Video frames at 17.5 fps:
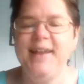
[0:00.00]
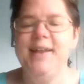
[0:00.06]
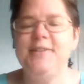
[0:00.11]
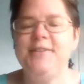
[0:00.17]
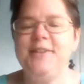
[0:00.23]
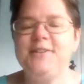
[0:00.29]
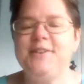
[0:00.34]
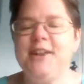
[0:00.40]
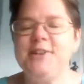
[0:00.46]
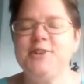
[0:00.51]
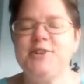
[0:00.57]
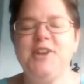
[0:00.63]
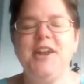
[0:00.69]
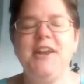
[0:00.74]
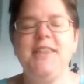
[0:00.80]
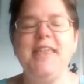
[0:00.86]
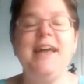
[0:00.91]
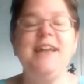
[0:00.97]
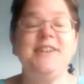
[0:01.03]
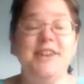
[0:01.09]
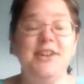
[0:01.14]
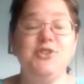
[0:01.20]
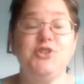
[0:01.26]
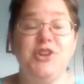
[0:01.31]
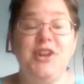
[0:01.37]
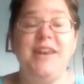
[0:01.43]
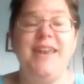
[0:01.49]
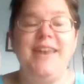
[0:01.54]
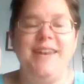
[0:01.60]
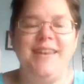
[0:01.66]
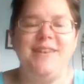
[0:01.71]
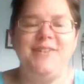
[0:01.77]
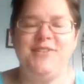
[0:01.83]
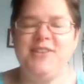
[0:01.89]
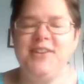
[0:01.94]
That Dutch
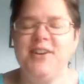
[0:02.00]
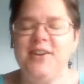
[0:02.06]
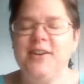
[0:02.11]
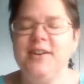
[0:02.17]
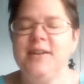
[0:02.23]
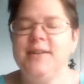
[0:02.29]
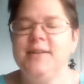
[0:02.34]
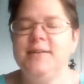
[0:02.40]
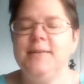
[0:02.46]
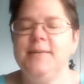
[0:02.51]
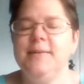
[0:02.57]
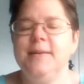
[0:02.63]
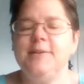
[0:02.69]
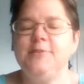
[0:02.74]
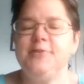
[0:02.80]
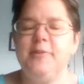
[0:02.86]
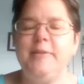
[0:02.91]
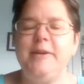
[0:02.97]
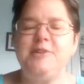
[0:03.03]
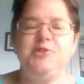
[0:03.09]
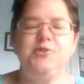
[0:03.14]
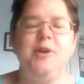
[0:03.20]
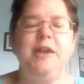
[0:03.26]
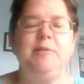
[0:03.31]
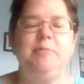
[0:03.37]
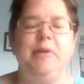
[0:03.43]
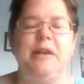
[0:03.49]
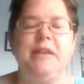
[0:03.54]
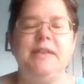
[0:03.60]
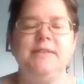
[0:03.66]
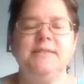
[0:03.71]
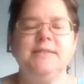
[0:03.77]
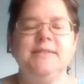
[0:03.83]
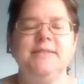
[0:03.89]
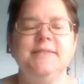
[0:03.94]
Canadian's here. He's one of my train
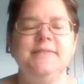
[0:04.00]
buddies.